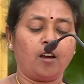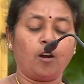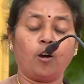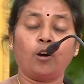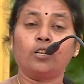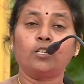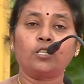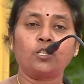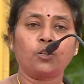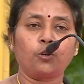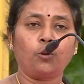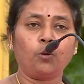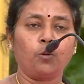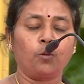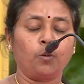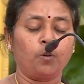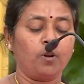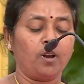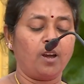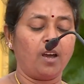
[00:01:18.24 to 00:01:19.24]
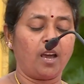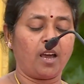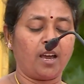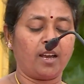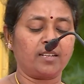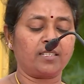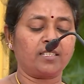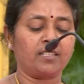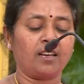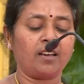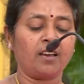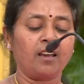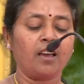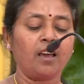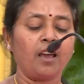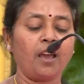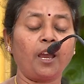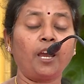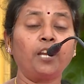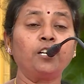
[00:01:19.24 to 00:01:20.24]
Also as a
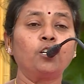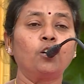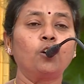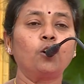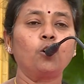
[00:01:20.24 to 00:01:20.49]
head